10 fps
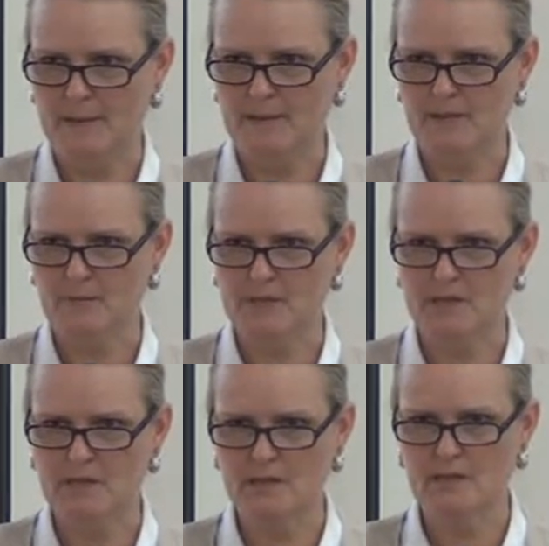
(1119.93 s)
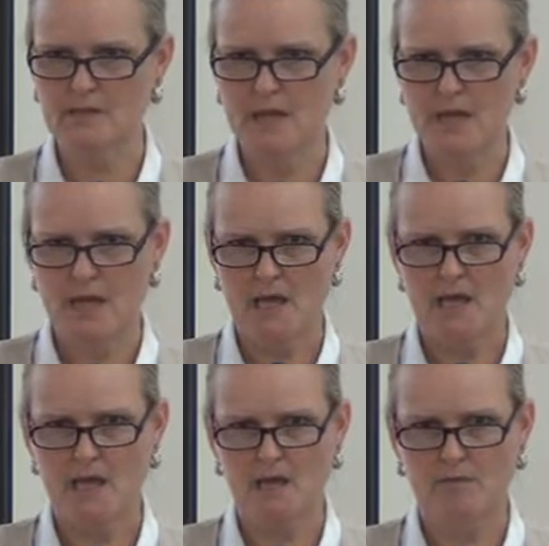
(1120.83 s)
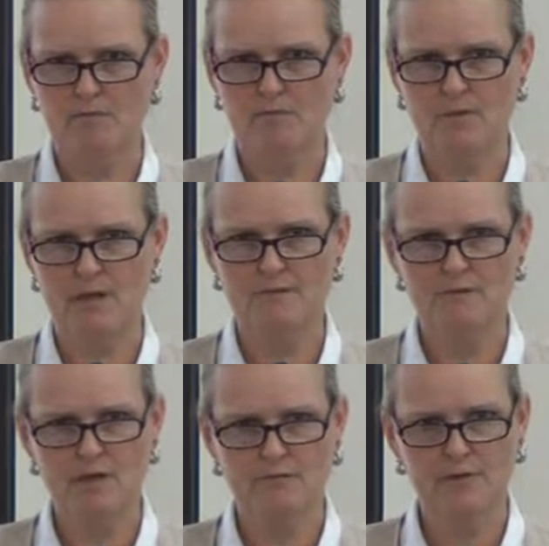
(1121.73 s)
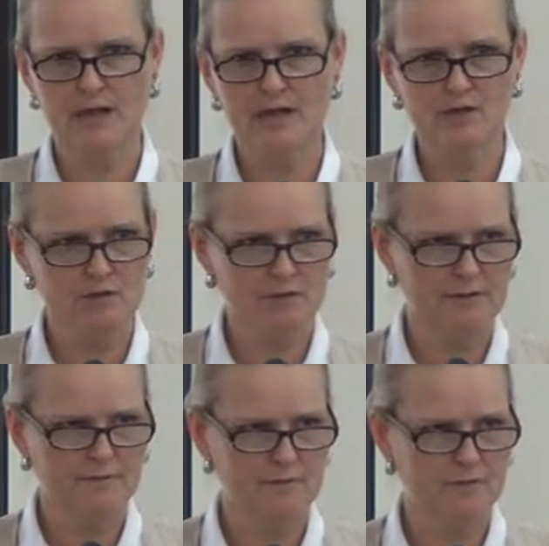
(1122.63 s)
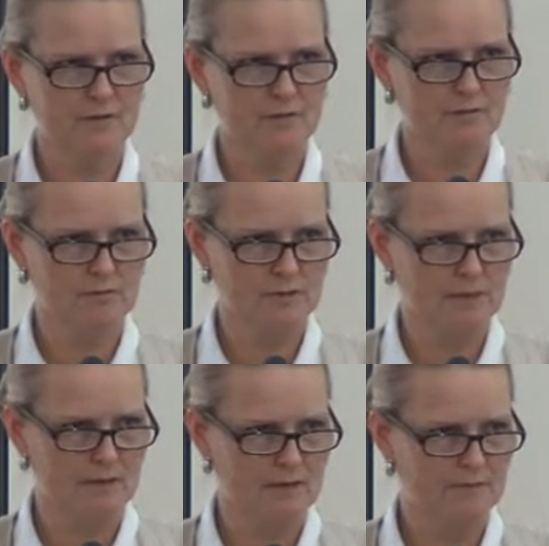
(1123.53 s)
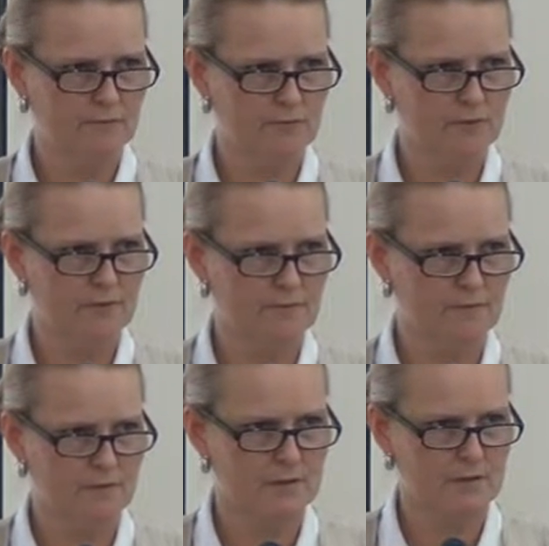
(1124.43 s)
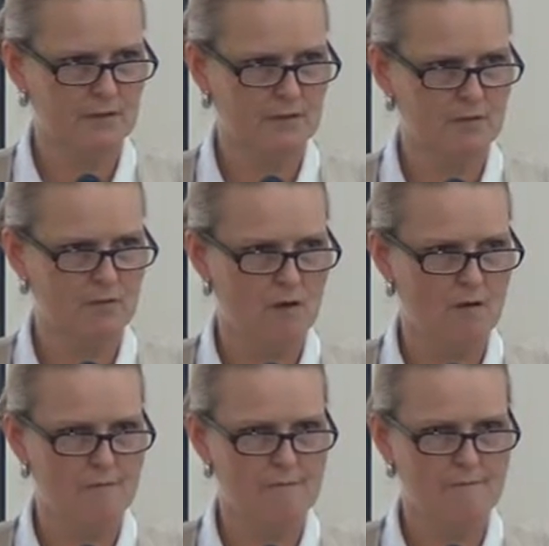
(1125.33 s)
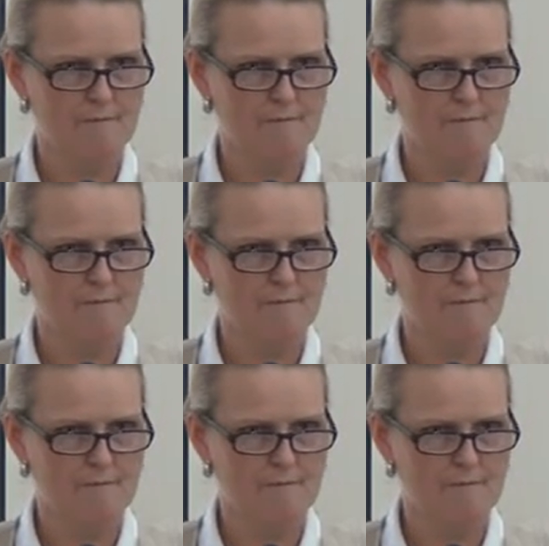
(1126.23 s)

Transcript: In other words, it is a, if not a reactionary force, certainly a force for the status quo.